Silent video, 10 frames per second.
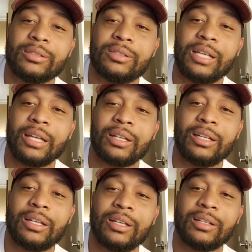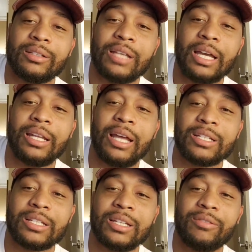Technically, I
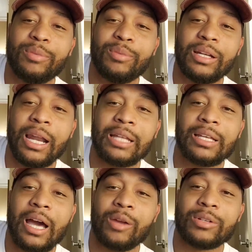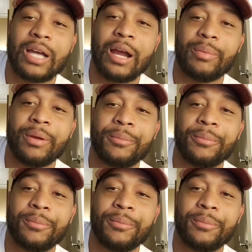just left. But I like to call it retirement.